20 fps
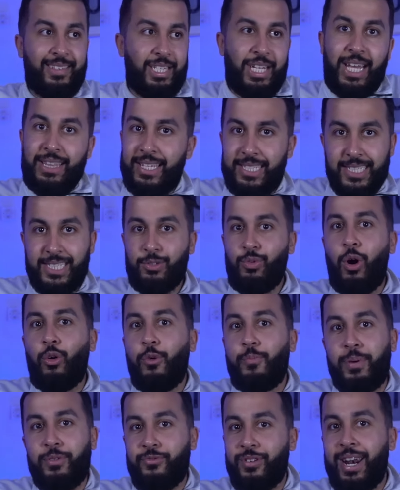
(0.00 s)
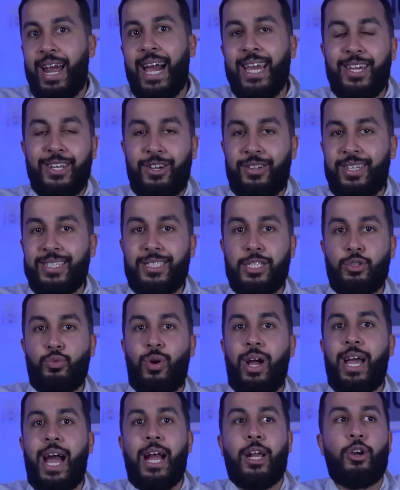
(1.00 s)
And this is what we've been relying on. This is
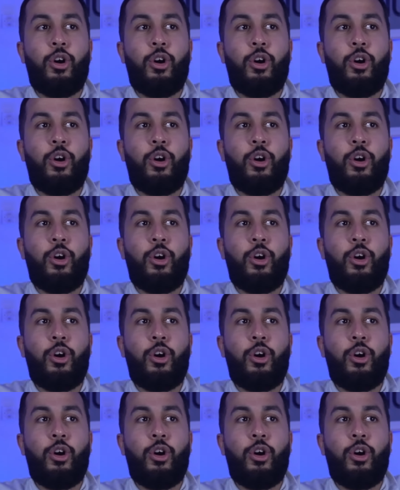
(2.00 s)
why